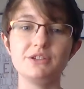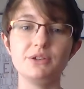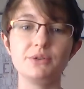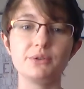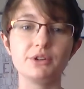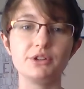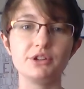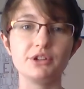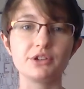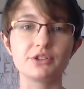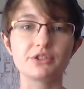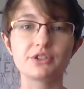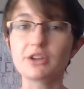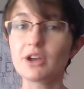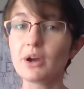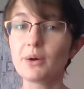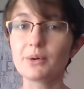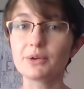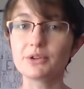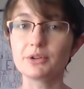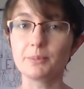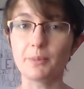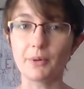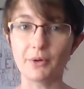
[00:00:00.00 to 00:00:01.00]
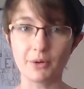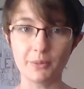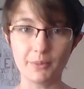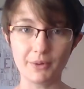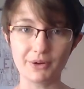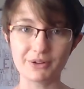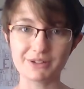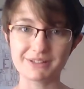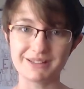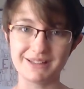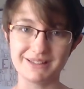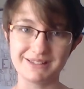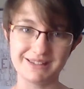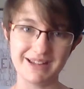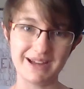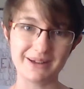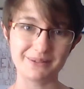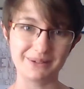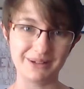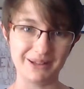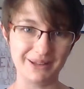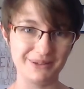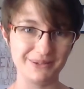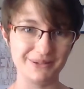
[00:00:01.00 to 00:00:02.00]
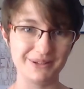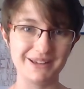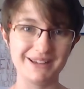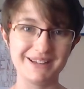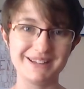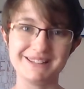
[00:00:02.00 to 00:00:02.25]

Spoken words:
You can just go onto BorrowBox and download it